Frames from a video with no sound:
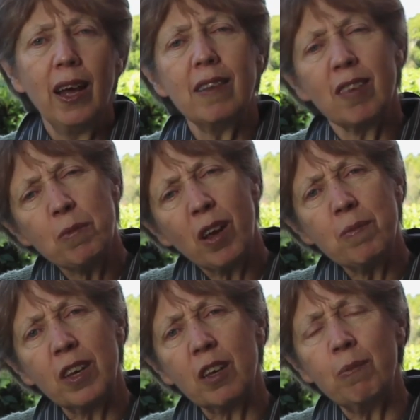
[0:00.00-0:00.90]
And
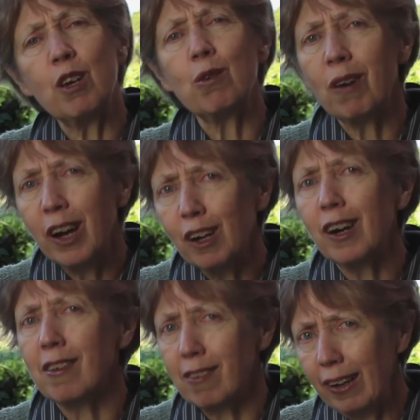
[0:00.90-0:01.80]
sometimes it can be quite
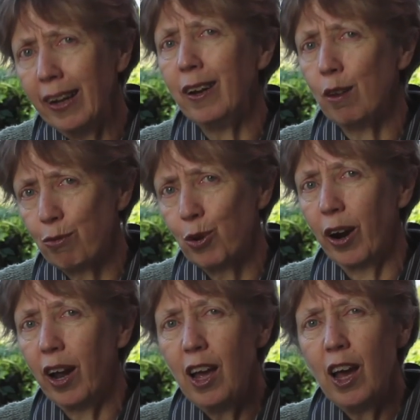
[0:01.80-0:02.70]
isolating
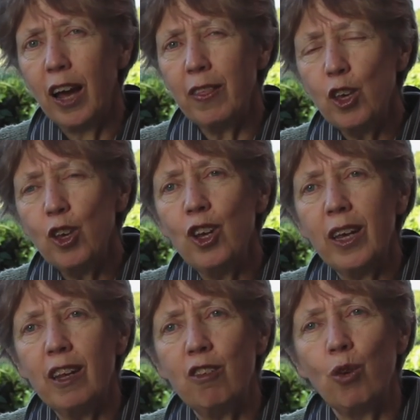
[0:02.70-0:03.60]
for her. I think you
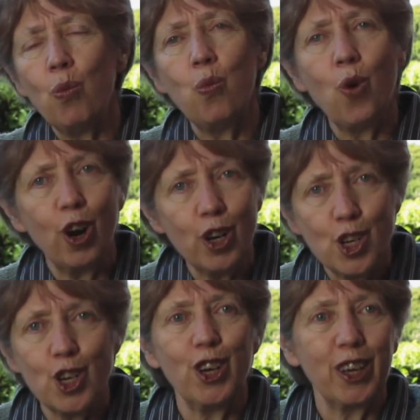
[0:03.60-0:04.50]
need to
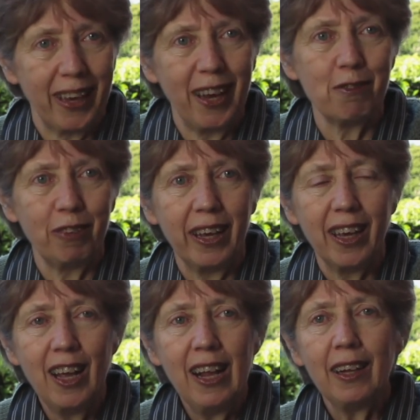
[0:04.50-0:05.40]
watch her carefully,
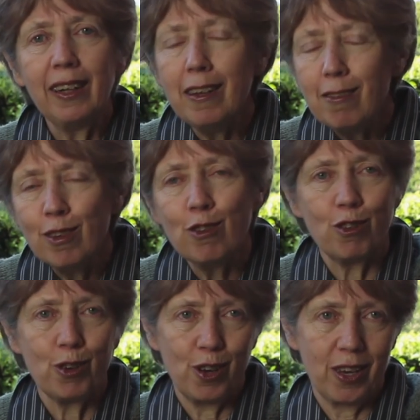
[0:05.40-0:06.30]
listen
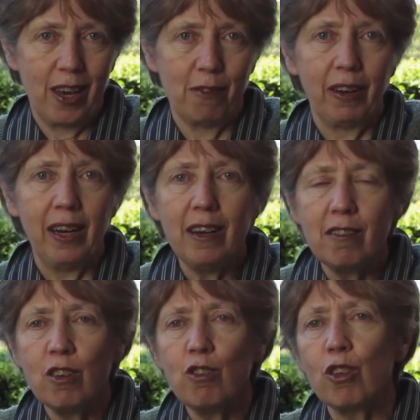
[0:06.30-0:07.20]
to her carefully,
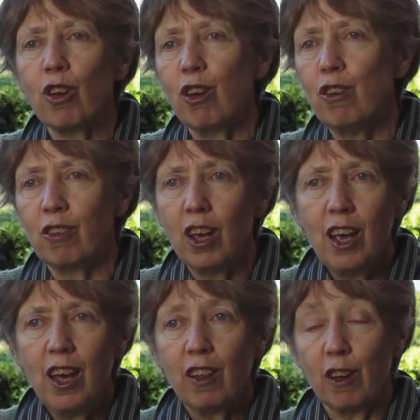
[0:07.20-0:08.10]
listen to those
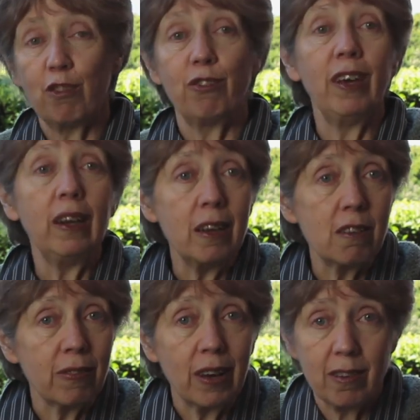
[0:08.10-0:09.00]
those
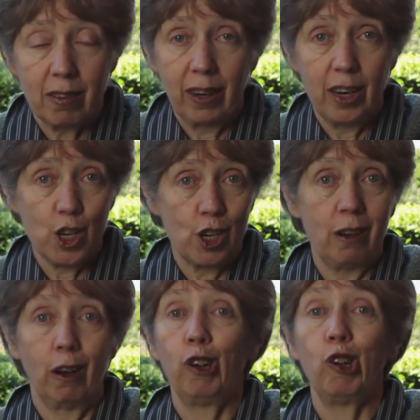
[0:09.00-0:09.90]
feelings of
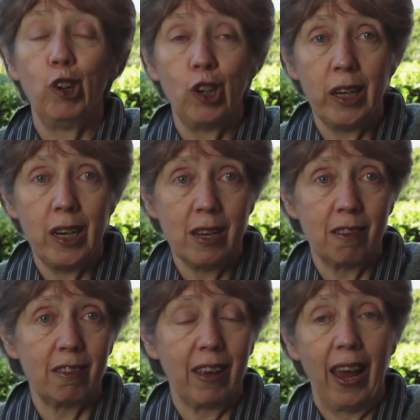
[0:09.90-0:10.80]
isolation and
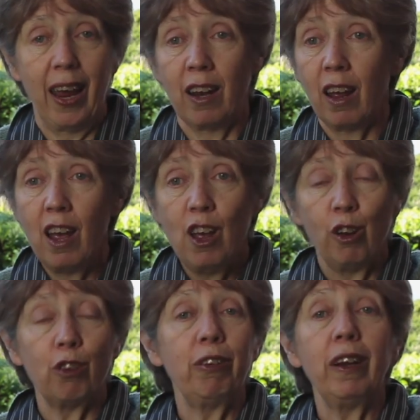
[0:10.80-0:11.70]
loneliness and
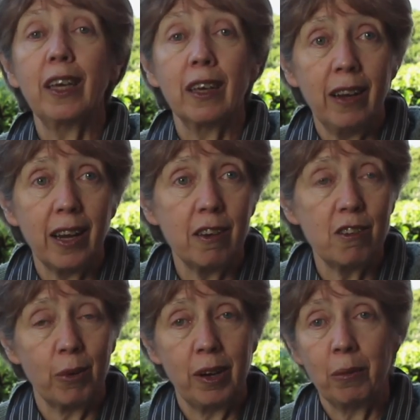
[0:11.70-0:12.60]
not feeling
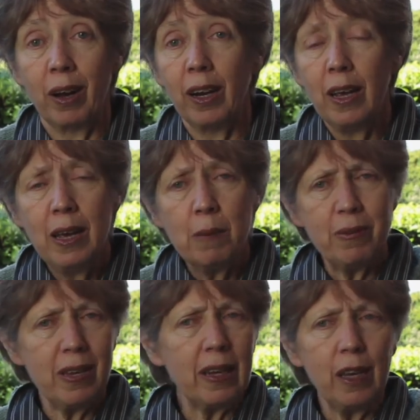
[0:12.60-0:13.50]
connected to anyone,
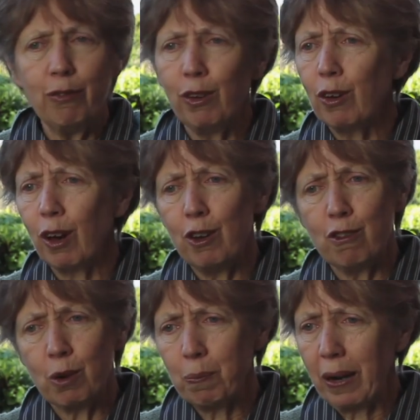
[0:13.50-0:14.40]
particularly if you go
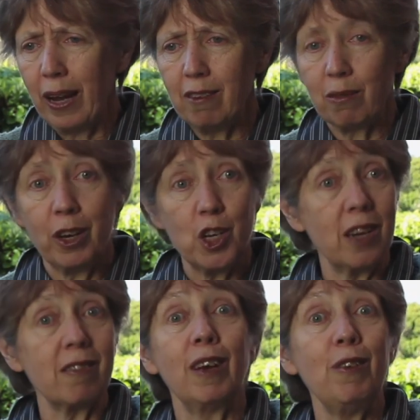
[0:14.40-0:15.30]
to a place where
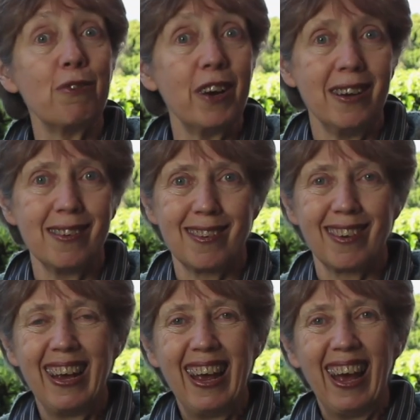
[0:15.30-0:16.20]
she doesn't have any
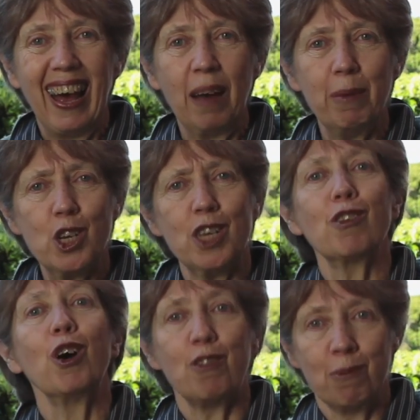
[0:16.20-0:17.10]
friends um, and
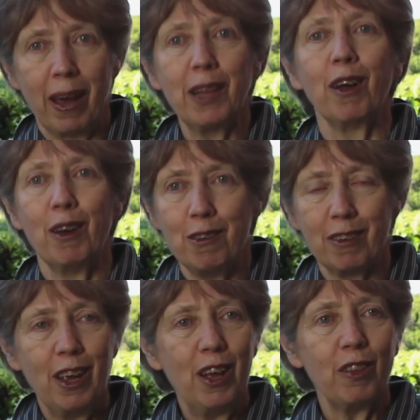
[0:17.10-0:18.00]
she's got to make
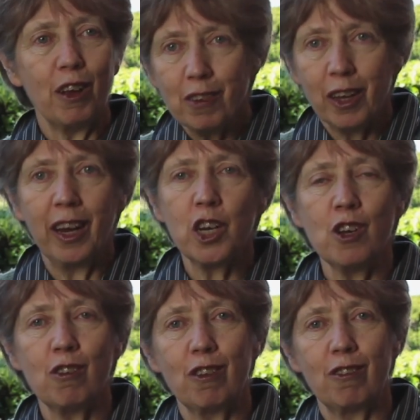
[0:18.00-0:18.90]
those those
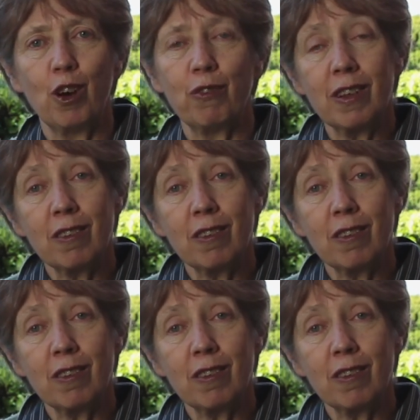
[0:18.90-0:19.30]
connections herself.